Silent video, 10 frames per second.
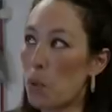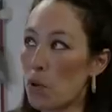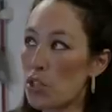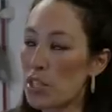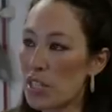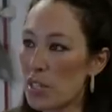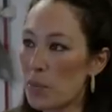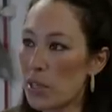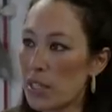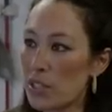a portion the of the
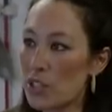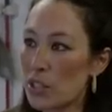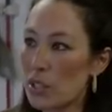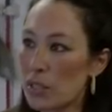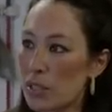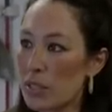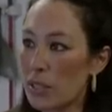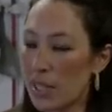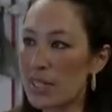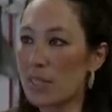branch? This is a
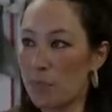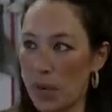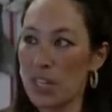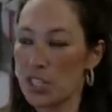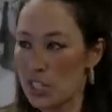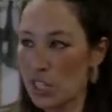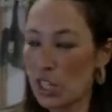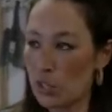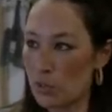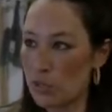very Because the branch is
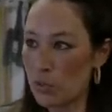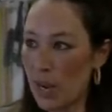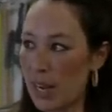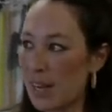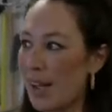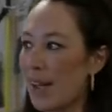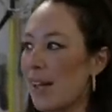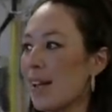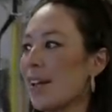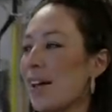huge, the right? The branch
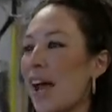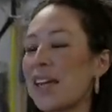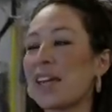is, yes, I